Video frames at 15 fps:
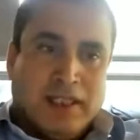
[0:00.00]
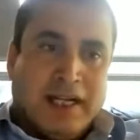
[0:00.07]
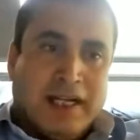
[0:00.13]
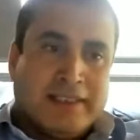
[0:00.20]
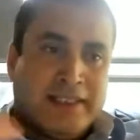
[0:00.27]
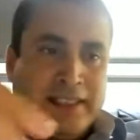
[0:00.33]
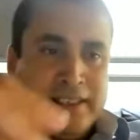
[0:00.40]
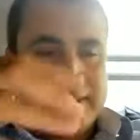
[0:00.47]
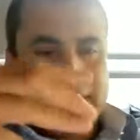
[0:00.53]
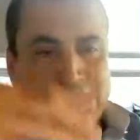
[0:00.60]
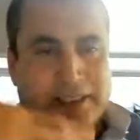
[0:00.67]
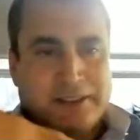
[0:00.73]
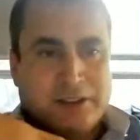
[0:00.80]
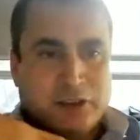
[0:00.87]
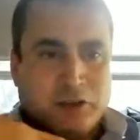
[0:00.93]
As a
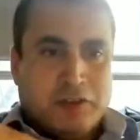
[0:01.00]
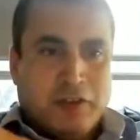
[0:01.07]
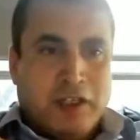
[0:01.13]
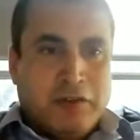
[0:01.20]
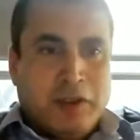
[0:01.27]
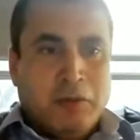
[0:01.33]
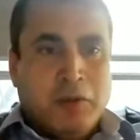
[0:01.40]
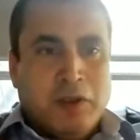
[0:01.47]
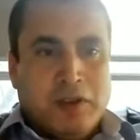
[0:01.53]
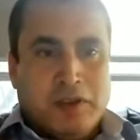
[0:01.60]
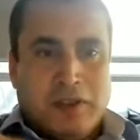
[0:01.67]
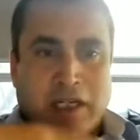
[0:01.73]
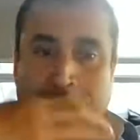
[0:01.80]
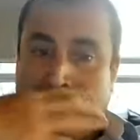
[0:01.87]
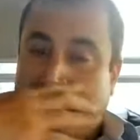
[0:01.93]
result of our
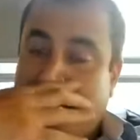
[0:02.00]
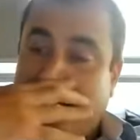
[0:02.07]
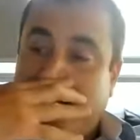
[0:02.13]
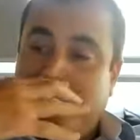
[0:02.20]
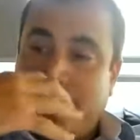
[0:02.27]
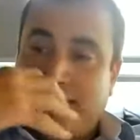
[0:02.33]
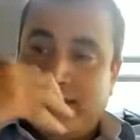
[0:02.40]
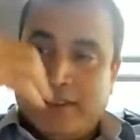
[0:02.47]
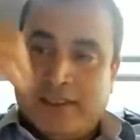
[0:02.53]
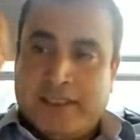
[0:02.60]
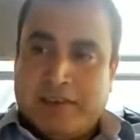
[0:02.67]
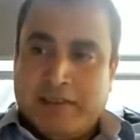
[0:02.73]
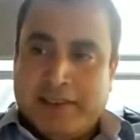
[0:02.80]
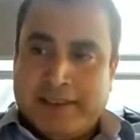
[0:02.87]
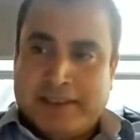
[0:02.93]
work, our clients
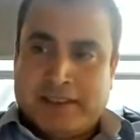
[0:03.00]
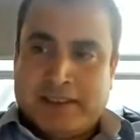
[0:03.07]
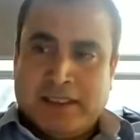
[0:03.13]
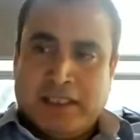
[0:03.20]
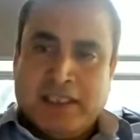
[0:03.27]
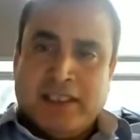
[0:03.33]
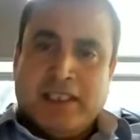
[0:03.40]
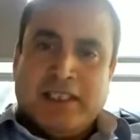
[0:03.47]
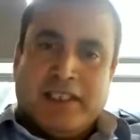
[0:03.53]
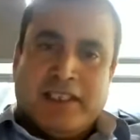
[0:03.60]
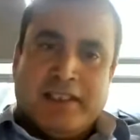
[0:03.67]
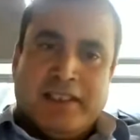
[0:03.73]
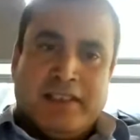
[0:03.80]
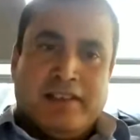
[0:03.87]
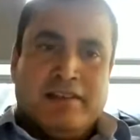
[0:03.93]
decrease
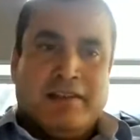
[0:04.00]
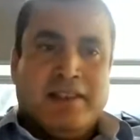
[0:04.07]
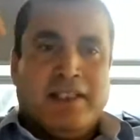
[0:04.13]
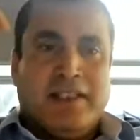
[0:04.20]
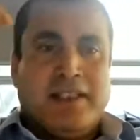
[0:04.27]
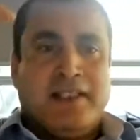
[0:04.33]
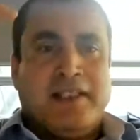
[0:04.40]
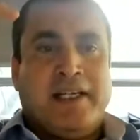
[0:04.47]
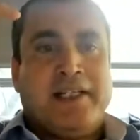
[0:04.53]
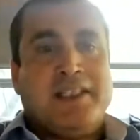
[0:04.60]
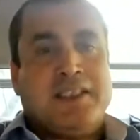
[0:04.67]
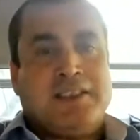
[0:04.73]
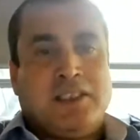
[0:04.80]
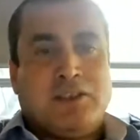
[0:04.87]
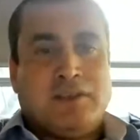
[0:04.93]
their
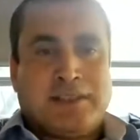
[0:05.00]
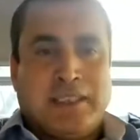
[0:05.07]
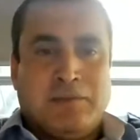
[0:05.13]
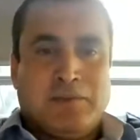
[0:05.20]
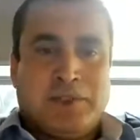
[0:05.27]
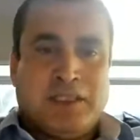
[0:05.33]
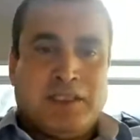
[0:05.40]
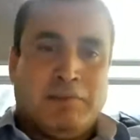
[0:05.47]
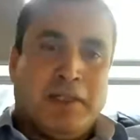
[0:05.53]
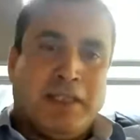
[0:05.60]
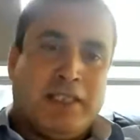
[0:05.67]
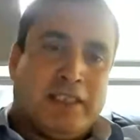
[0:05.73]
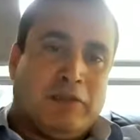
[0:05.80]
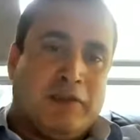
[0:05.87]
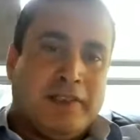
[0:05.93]
energy consumption
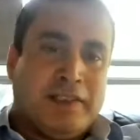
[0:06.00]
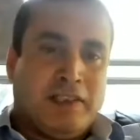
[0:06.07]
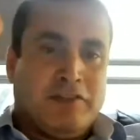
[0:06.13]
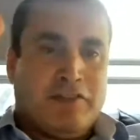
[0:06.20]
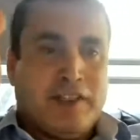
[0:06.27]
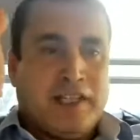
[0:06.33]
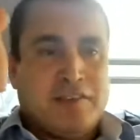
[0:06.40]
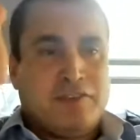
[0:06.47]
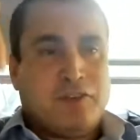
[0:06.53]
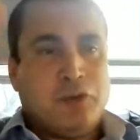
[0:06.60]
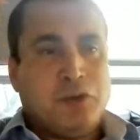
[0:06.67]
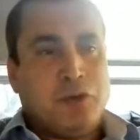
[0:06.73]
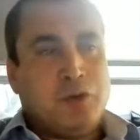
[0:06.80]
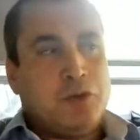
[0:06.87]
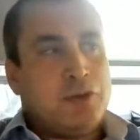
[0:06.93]
by 25
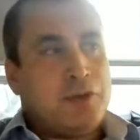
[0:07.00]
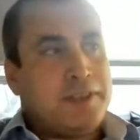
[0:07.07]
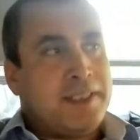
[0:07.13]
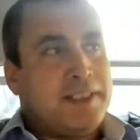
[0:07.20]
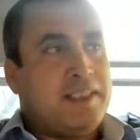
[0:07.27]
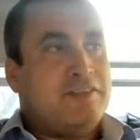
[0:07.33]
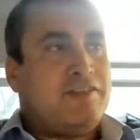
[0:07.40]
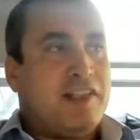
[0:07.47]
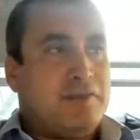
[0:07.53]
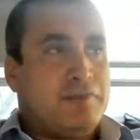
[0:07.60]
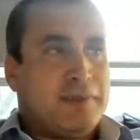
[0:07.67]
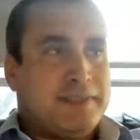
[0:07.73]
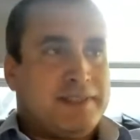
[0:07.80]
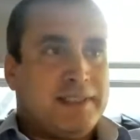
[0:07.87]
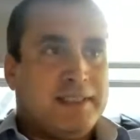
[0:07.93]
to
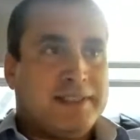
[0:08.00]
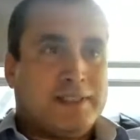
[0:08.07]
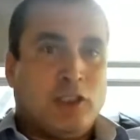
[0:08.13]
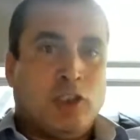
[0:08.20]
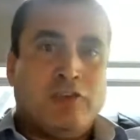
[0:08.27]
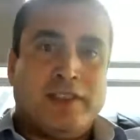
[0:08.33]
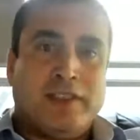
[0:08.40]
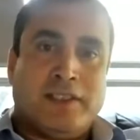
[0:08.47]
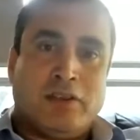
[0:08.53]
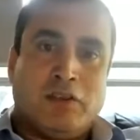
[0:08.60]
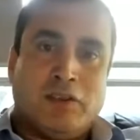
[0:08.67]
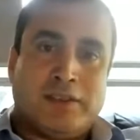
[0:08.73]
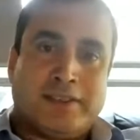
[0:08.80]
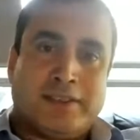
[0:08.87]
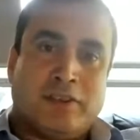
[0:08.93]
35% over the
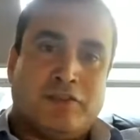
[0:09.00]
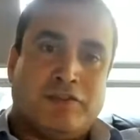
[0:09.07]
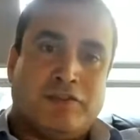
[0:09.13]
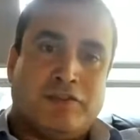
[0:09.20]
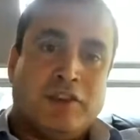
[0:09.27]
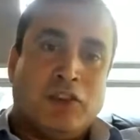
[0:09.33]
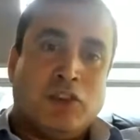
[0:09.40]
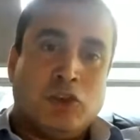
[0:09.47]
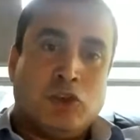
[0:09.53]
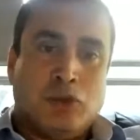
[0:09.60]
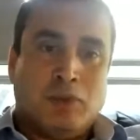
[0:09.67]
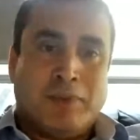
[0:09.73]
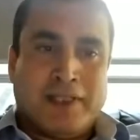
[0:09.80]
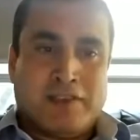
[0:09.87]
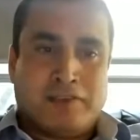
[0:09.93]
course of 2
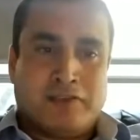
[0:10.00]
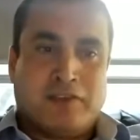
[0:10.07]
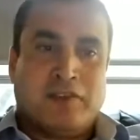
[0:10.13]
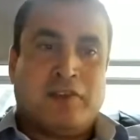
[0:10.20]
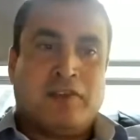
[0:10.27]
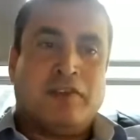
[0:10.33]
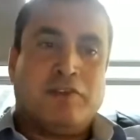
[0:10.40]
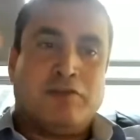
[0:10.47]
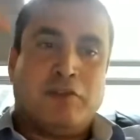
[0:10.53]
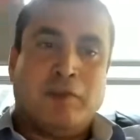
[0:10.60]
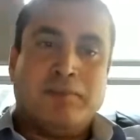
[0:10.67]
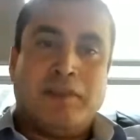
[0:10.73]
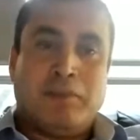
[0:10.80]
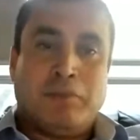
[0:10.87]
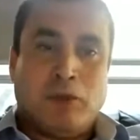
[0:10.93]
months
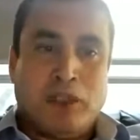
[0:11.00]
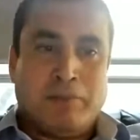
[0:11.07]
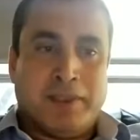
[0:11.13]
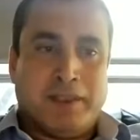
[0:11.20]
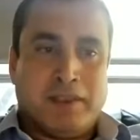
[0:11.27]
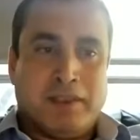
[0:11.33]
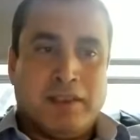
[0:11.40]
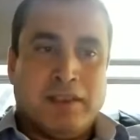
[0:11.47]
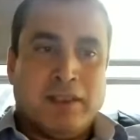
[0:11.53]
from deployment.